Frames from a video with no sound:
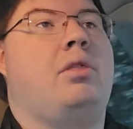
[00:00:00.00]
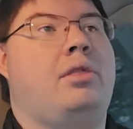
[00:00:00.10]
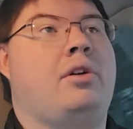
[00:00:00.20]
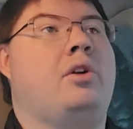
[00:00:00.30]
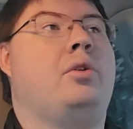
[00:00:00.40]

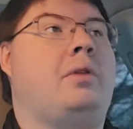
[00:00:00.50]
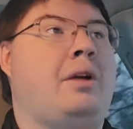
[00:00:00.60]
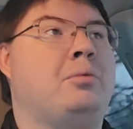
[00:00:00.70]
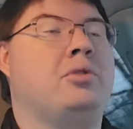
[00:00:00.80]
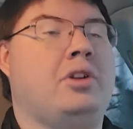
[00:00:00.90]
though
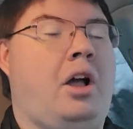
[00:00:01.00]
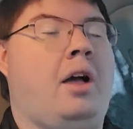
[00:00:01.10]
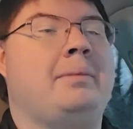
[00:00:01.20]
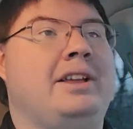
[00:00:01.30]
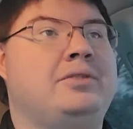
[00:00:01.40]
I will
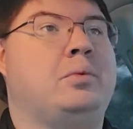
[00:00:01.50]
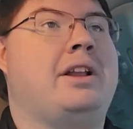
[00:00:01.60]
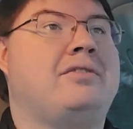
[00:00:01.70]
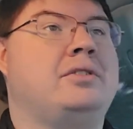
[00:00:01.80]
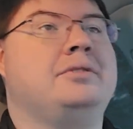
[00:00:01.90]
comment
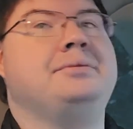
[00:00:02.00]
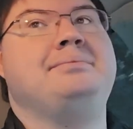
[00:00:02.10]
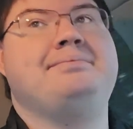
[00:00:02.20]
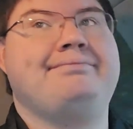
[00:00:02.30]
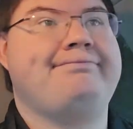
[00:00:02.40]
whatever
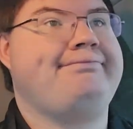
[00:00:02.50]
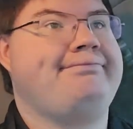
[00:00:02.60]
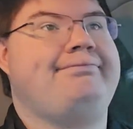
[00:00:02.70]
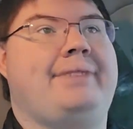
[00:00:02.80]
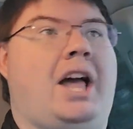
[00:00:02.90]

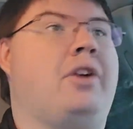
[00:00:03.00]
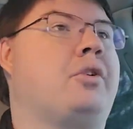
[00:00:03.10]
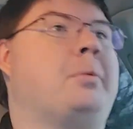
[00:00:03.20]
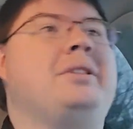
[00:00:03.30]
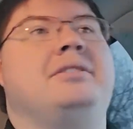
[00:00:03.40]

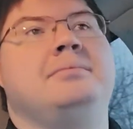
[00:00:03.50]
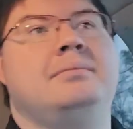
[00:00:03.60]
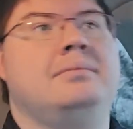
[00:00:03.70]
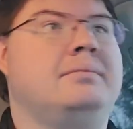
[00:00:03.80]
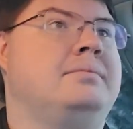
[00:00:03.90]

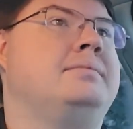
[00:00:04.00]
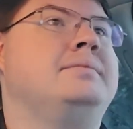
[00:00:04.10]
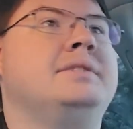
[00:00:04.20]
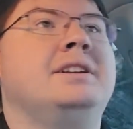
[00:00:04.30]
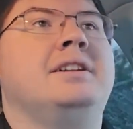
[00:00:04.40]

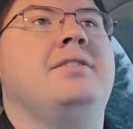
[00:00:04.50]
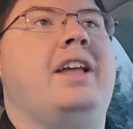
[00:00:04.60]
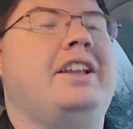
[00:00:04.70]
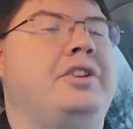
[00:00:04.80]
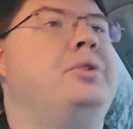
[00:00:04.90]
algorithm
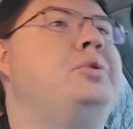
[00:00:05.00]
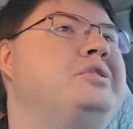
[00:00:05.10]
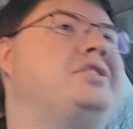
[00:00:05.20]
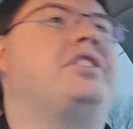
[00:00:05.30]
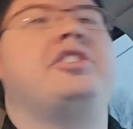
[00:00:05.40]
they
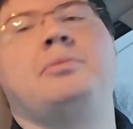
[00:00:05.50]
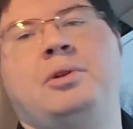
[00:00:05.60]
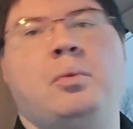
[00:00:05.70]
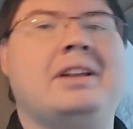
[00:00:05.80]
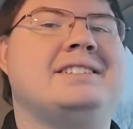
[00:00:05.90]
use to
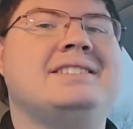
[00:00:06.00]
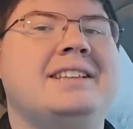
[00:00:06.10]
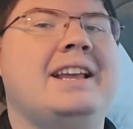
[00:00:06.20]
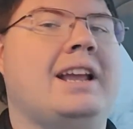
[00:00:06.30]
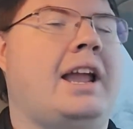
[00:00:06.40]
determine what to
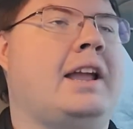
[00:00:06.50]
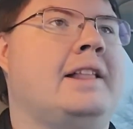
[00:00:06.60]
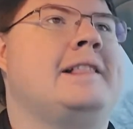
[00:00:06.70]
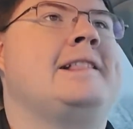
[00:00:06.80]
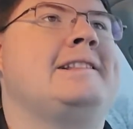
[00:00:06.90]
sync
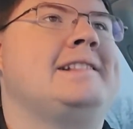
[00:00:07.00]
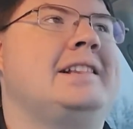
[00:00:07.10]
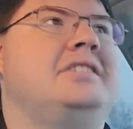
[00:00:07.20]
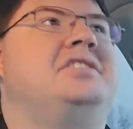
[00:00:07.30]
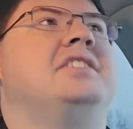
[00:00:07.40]

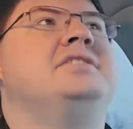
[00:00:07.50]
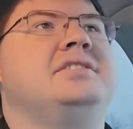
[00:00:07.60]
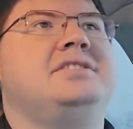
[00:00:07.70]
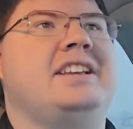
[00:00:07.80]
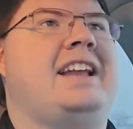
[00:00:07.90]
doesn't
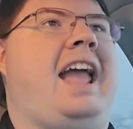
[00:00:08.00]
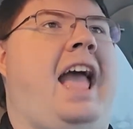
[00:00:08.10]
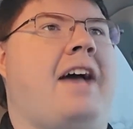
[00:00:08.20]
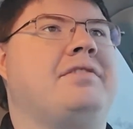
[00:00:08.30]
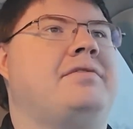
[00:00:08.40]
sync
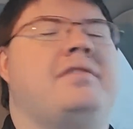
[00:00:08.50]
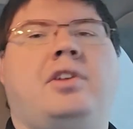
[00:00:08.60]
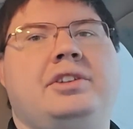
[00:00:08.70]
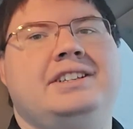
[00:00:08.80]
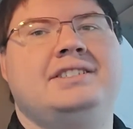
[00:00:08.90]
half of
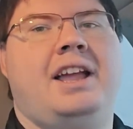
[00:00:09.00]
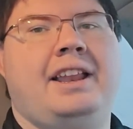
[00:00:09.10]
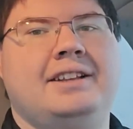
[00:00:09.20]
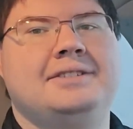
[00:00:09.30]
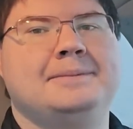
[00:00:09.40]
Vivaldi's
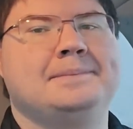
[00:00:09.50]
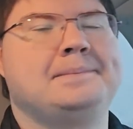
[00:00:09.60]
settings.